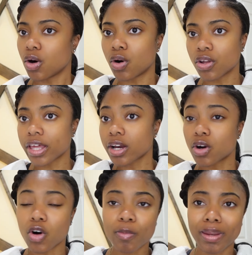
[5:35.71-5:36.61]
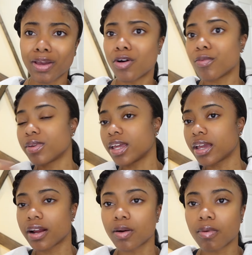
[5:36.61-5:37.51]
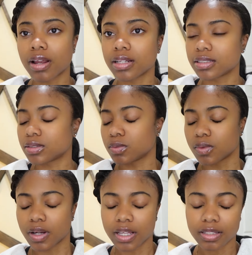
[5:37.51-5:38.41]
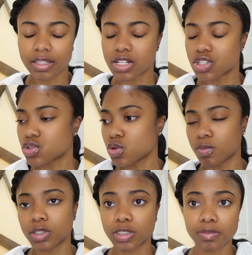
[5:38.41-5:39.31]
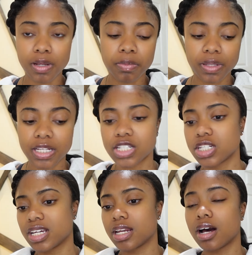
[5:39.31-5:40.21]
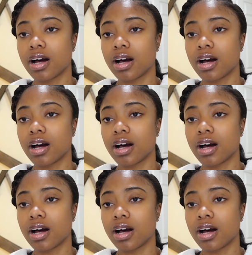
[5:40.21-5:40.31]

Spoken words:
all that combing the hair while it's wet, that's too much manipulation.